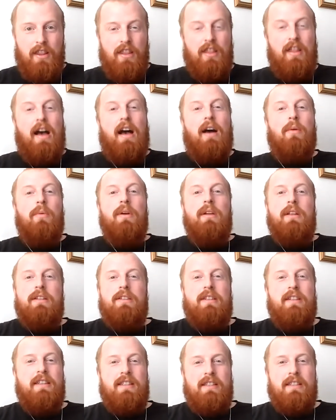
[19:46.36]
that
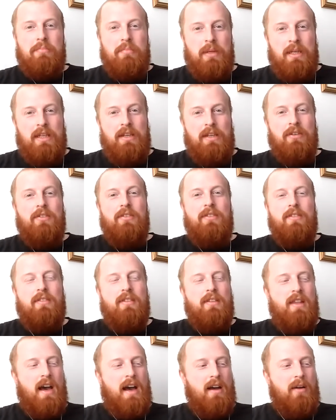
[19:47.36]
which is
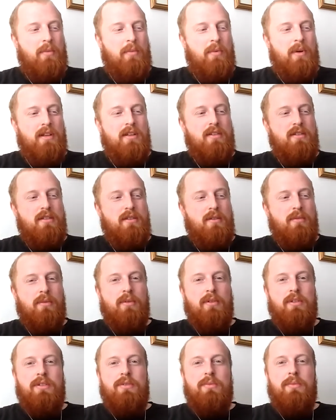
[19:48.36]
beyond, that which
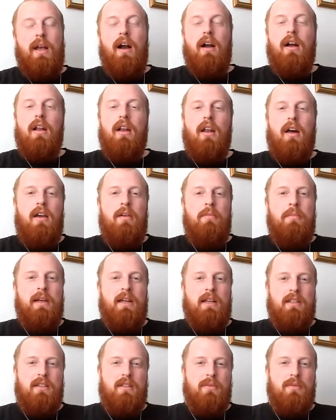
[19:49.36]
towards we are
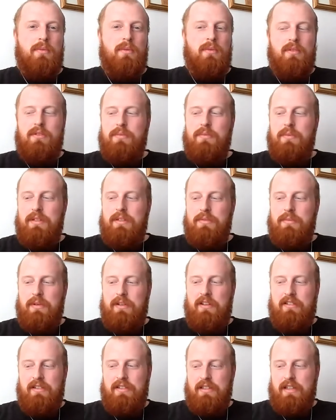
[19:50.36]
climbing, towards which
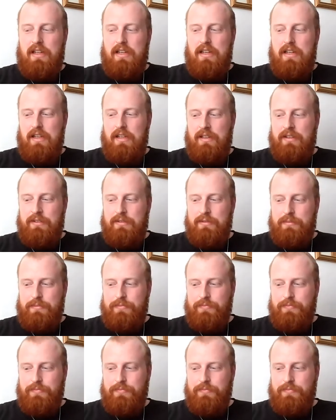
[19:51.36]
we are ascending.